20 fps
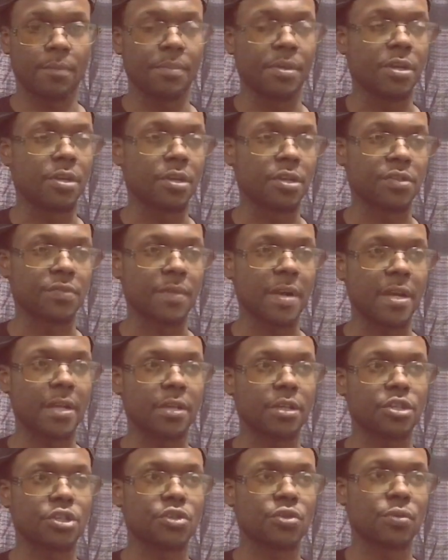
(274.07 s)
Because, right,
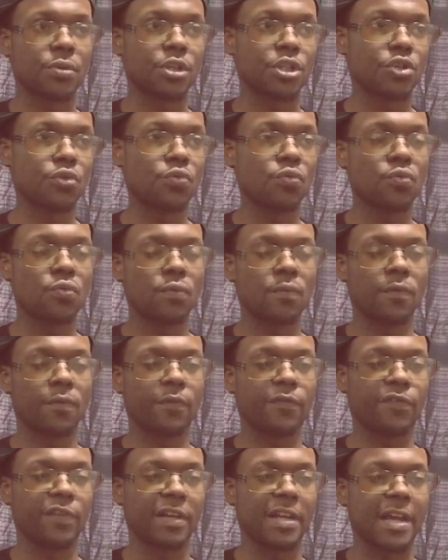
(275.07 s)
as soon as you
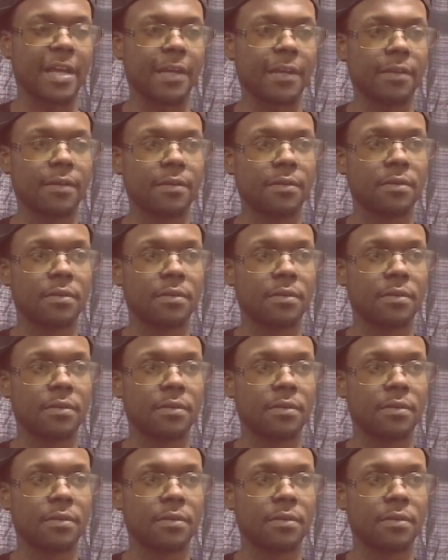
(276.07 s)
feel like